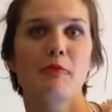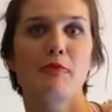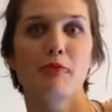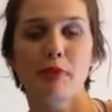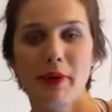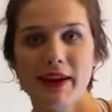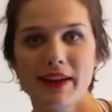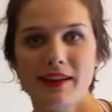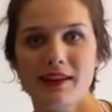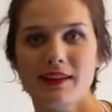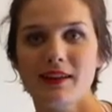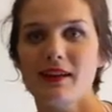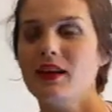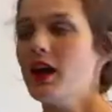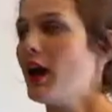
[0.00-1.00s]
But
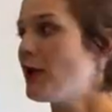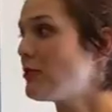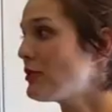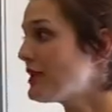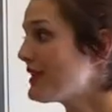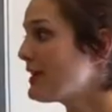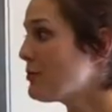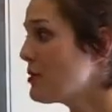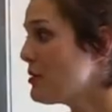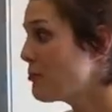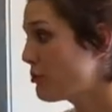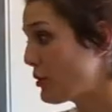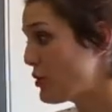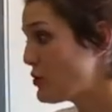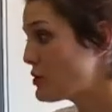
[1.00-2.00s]
I'm a little bit
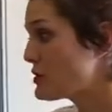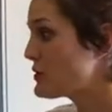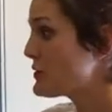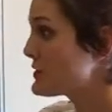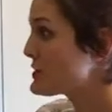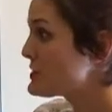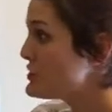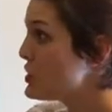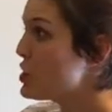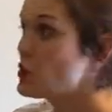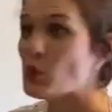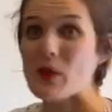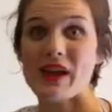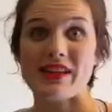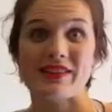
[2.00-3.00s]
broke, so there's no
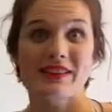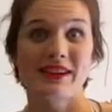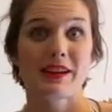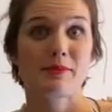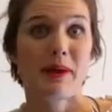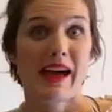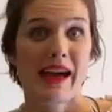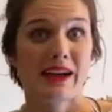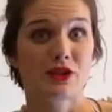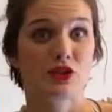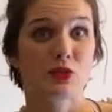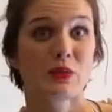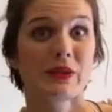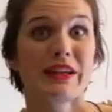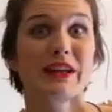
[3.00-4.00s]
way that I'm
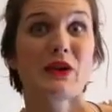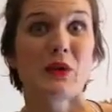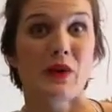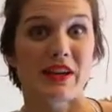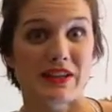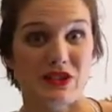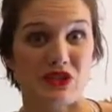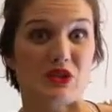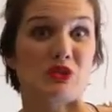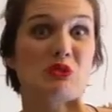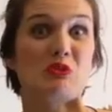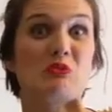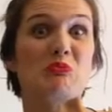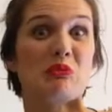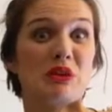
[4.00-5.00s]
actually going to
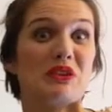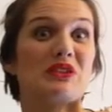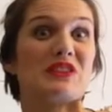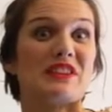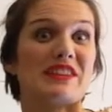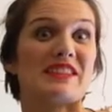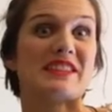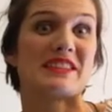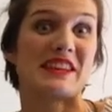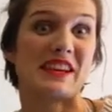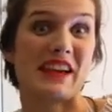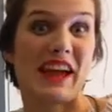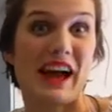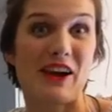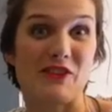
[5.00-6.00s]
build this thing
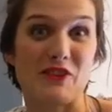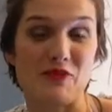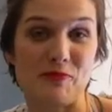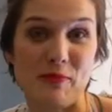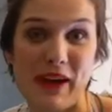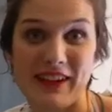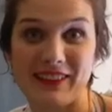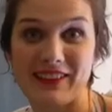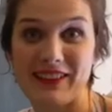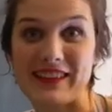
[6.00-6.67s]
out of metal.